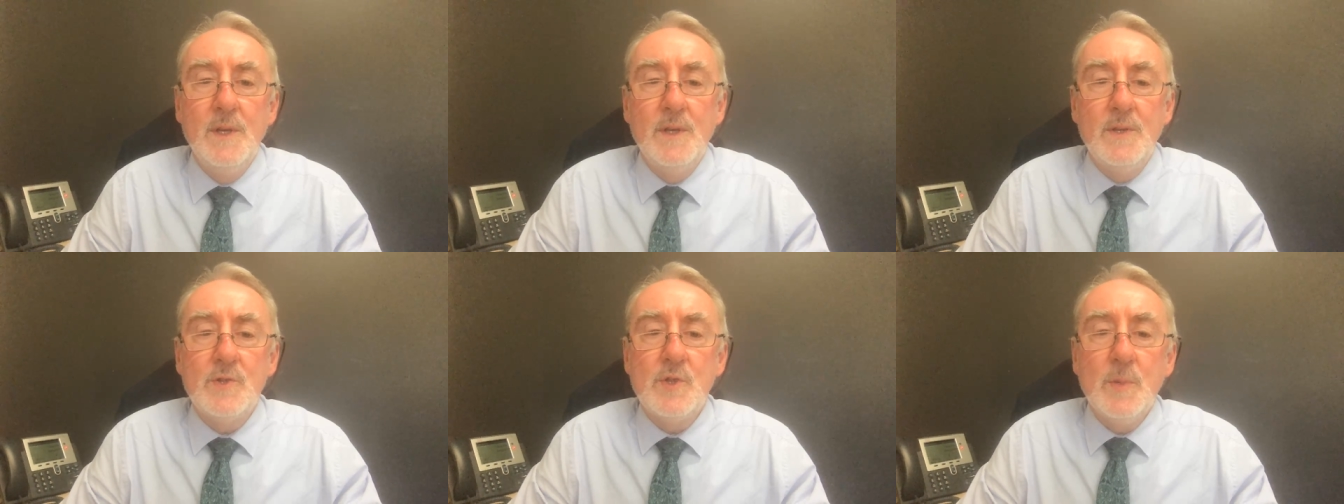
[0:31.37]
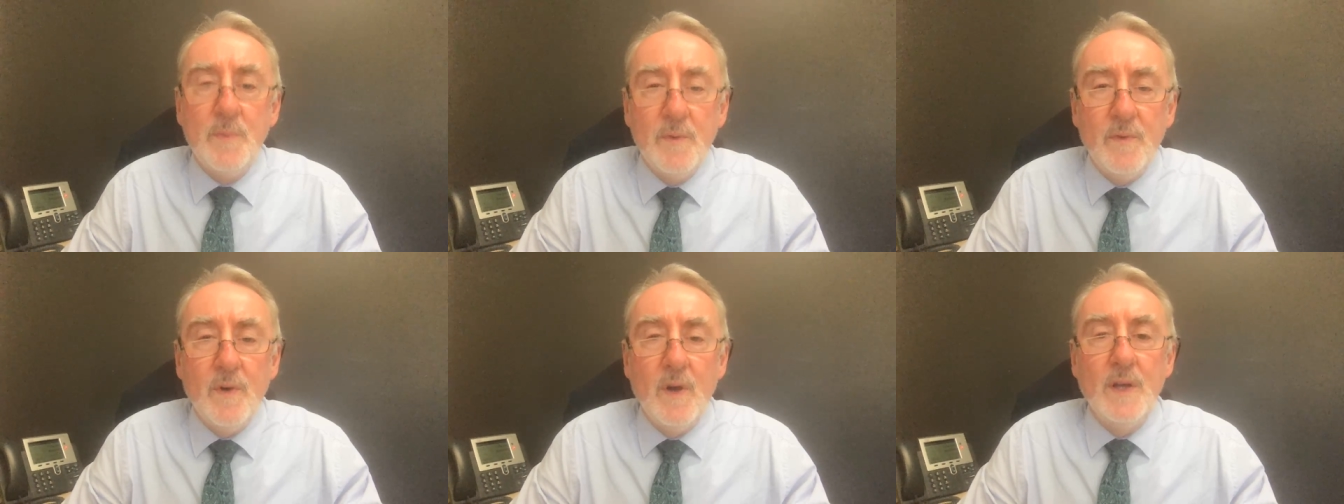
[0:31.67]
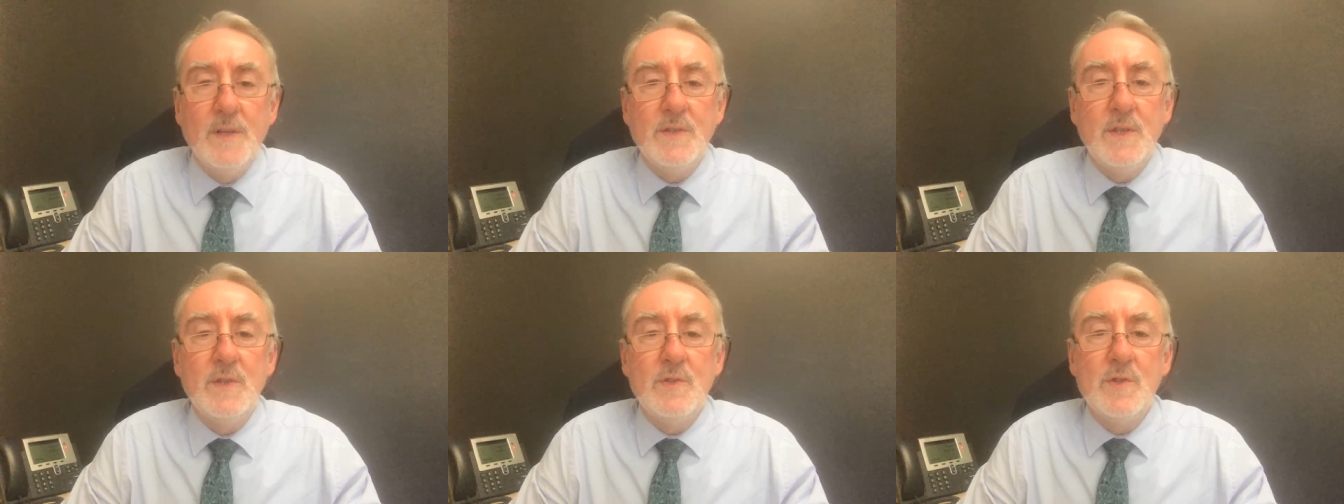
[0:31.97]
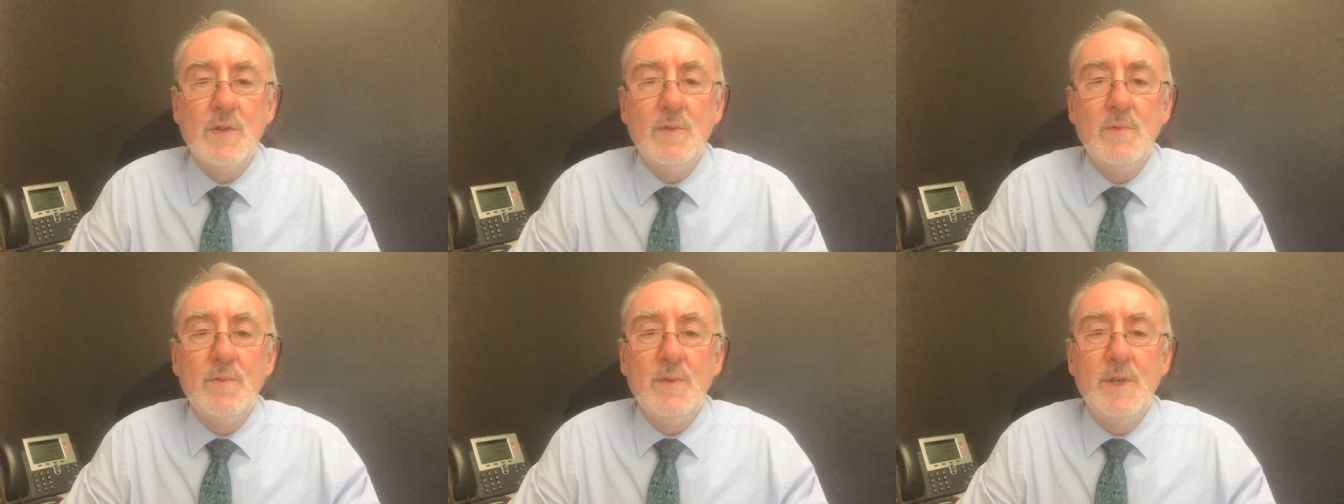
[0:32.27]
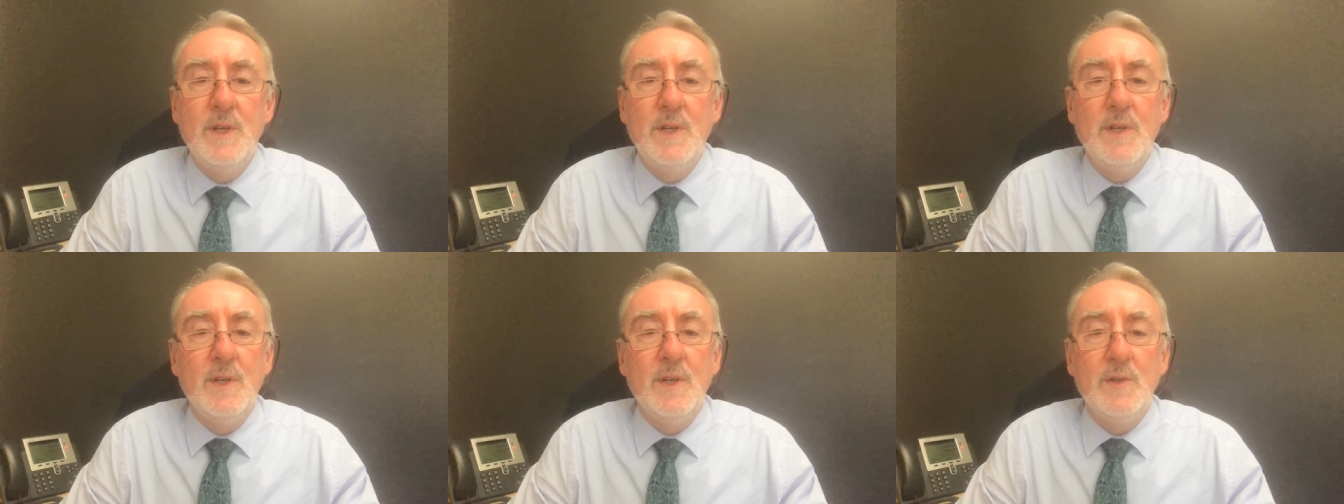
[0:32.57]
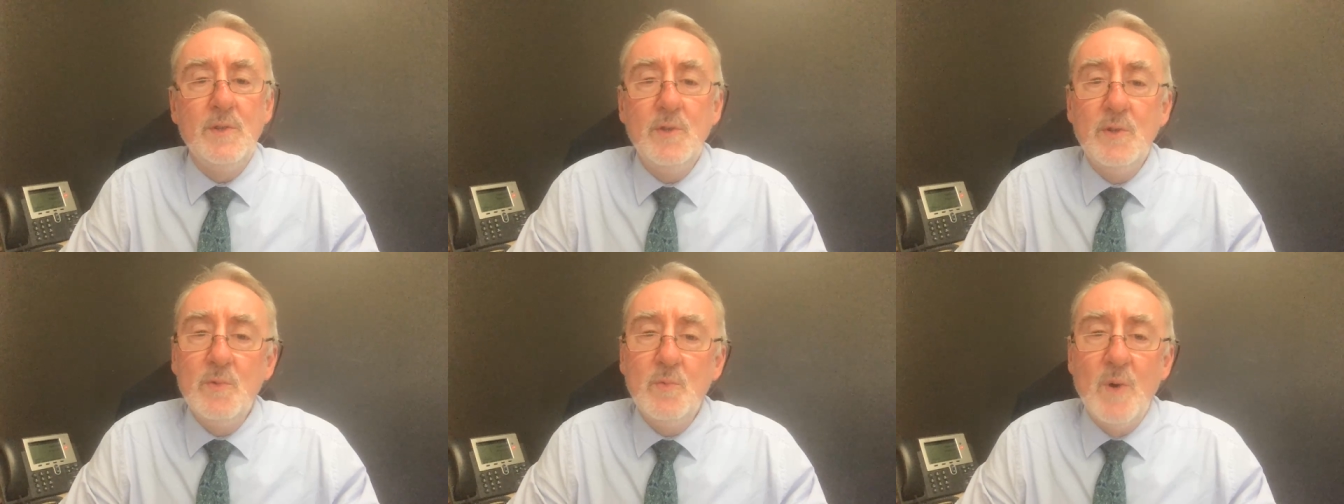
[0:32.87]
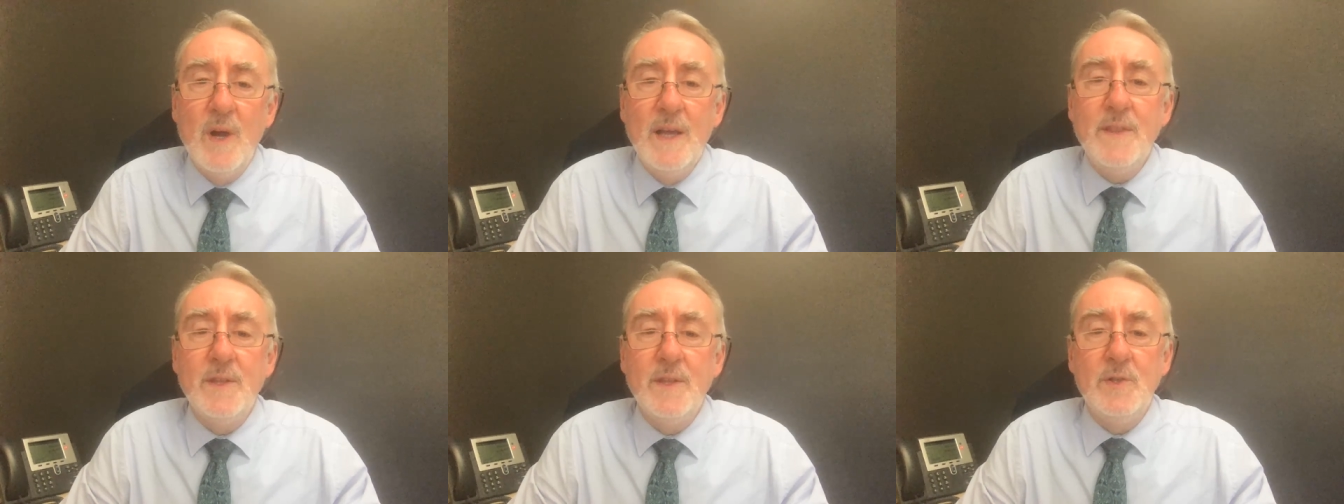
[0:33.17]
supervising children in a new
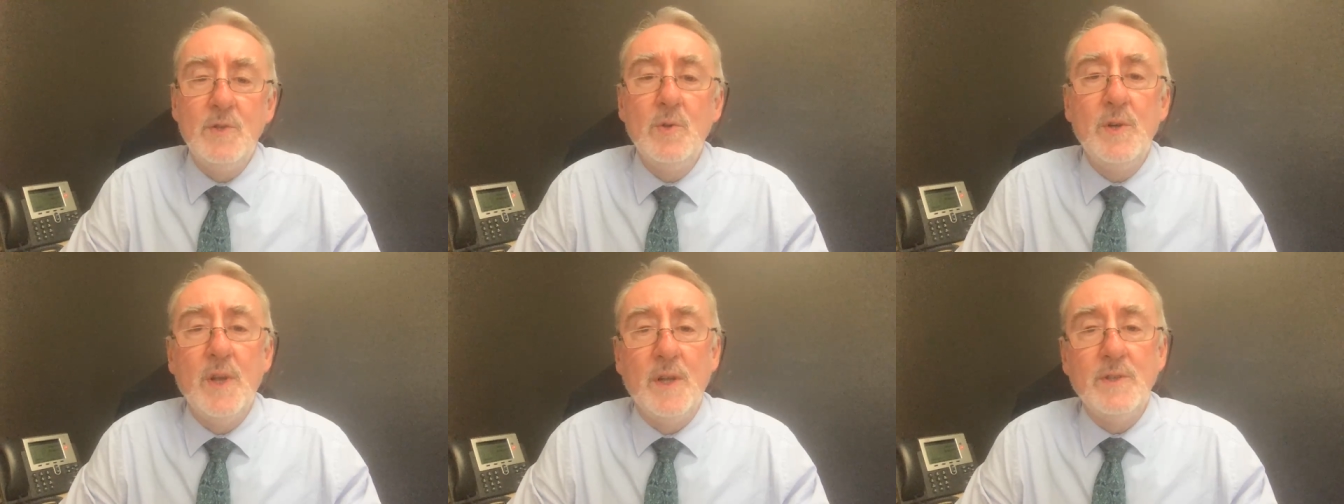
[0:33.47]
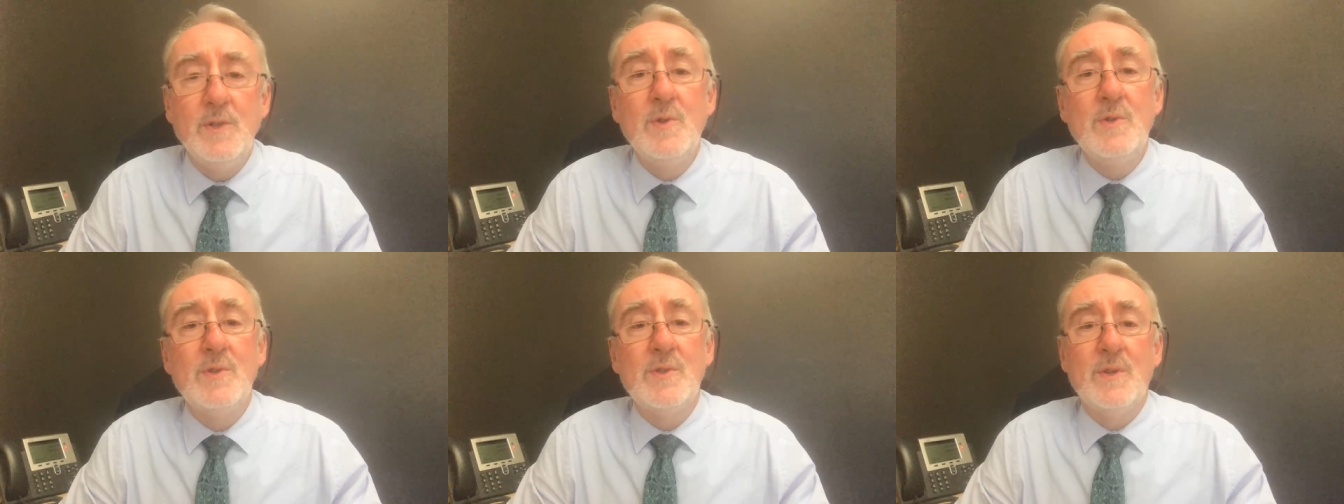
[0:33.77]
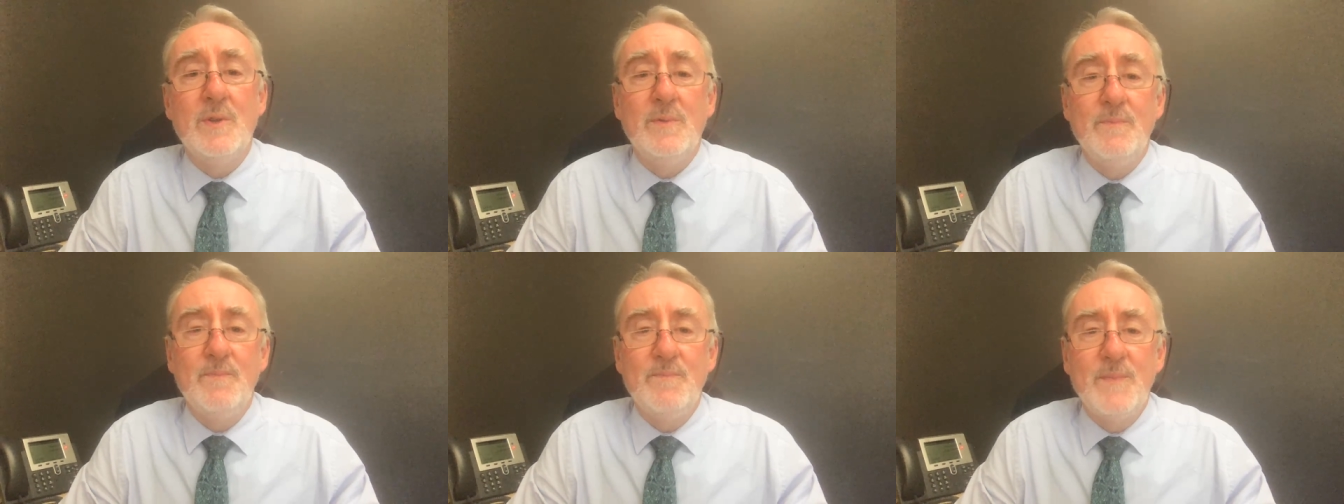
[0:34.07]
way that you're not used to.